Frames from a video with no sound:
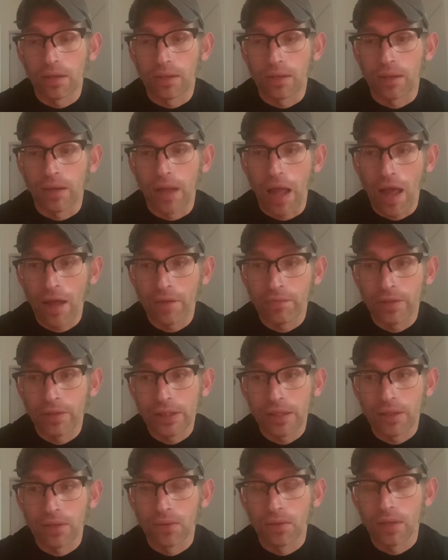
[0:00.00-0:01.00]
every
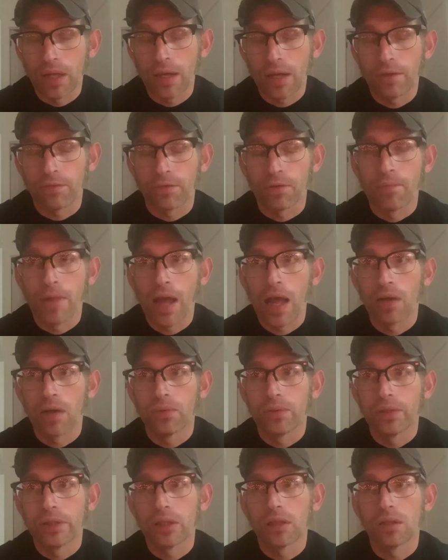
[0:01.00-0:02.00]
single night from now
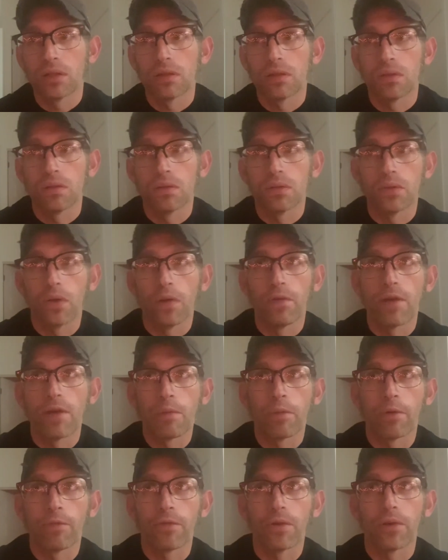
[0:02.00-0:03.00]
until November
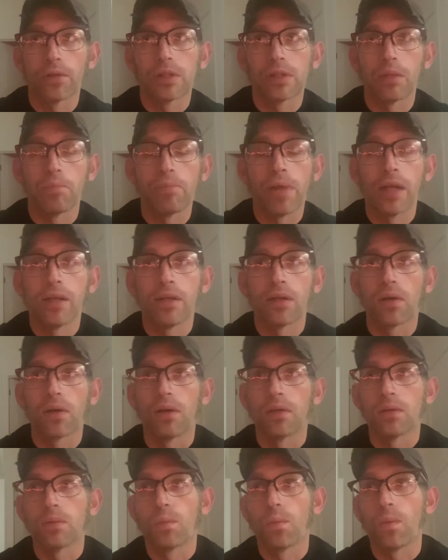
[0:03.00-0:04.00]
1st, depending
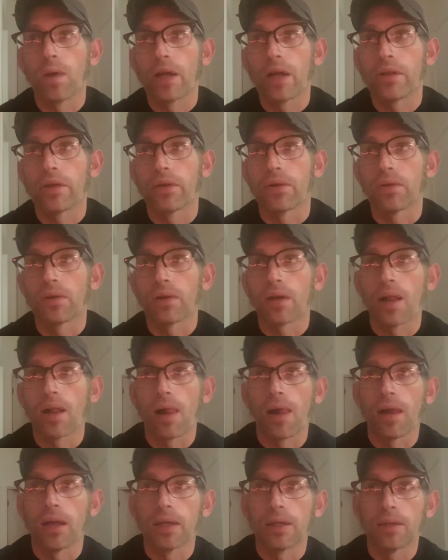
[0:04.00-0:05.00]
on weather.
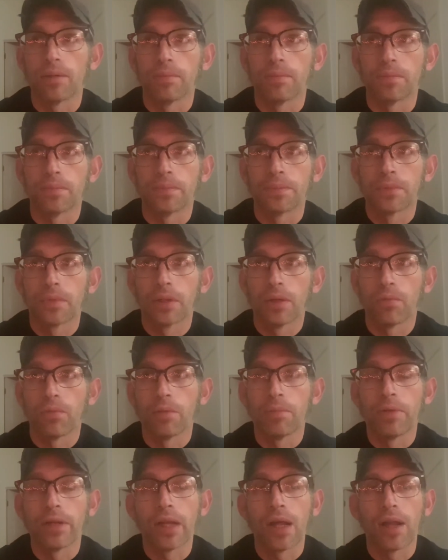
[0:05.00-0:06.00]
We've
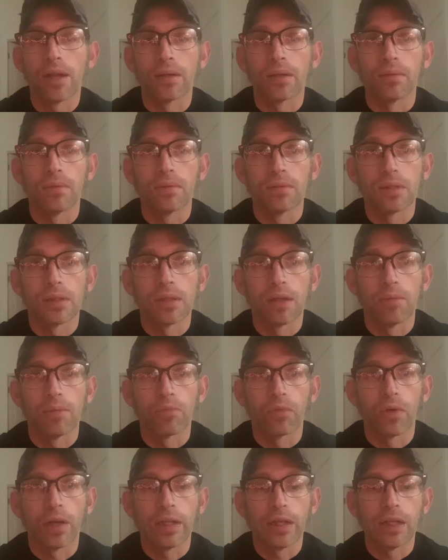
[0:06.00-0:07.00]
been getting some
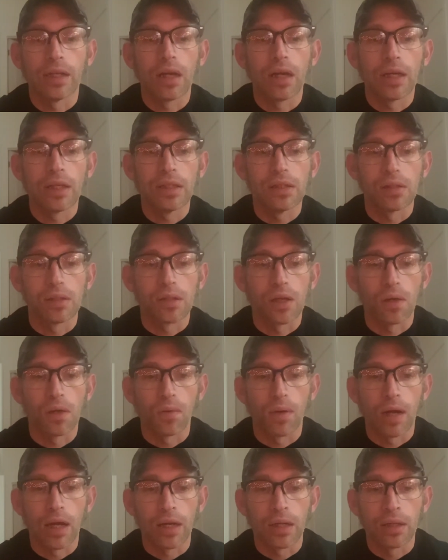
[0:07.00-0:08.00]
rainy nights,
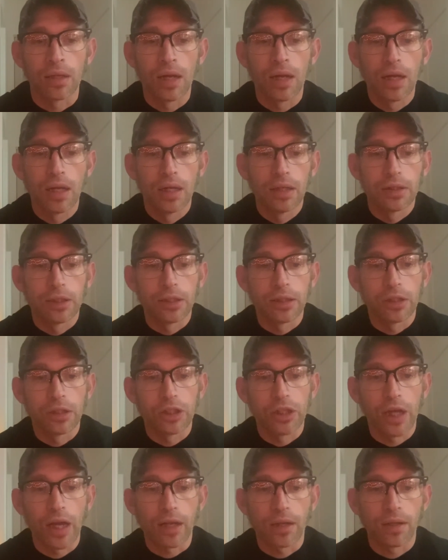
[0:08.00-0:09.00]
so just
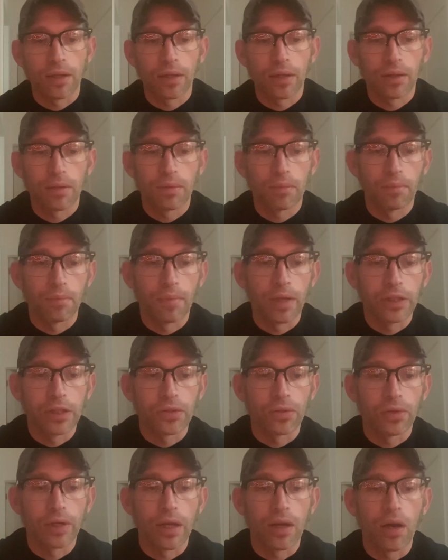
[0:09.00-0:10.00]
check, make
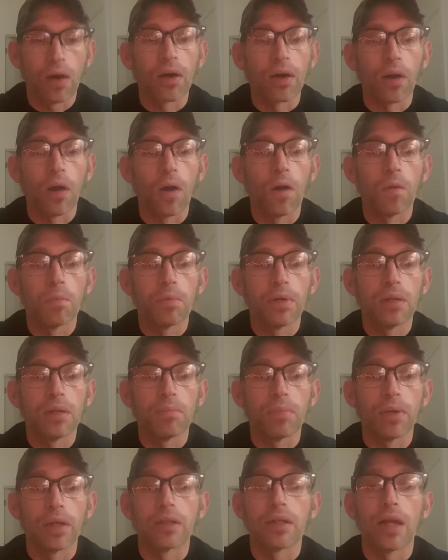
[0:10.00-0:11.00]
sure they are open,
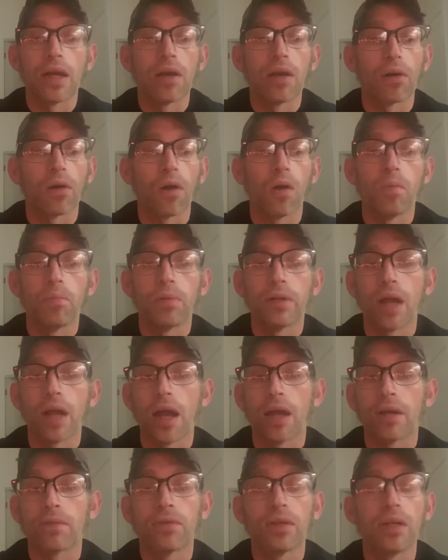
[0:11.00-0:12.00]
but they are open
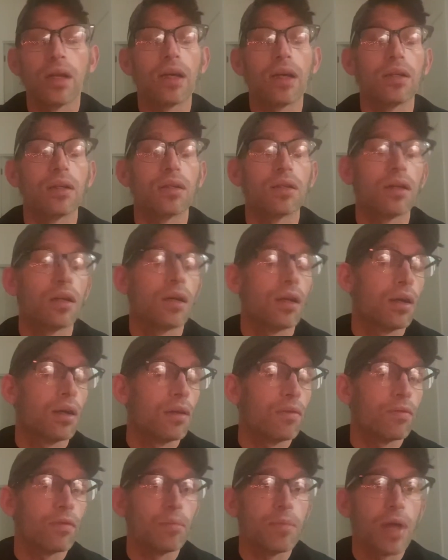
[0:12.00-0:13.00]
every night
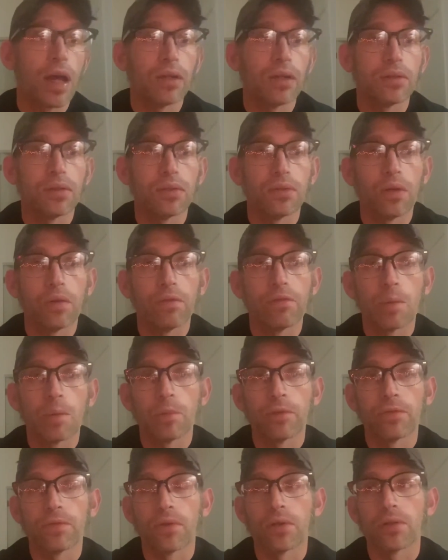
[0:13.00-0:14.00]
from now until November
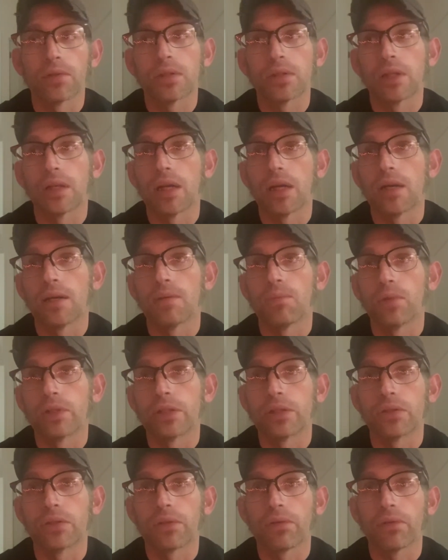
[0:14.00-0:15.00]
1st, which
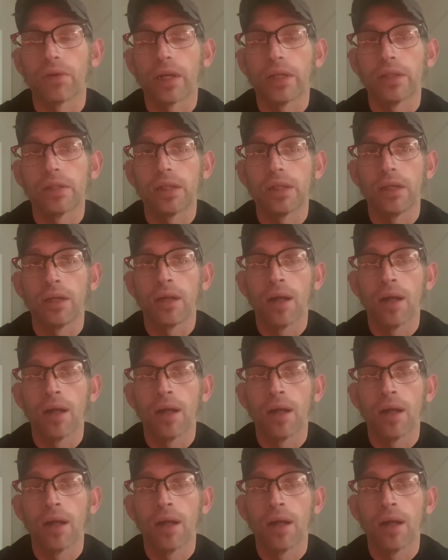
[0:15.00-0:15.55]
is crazy.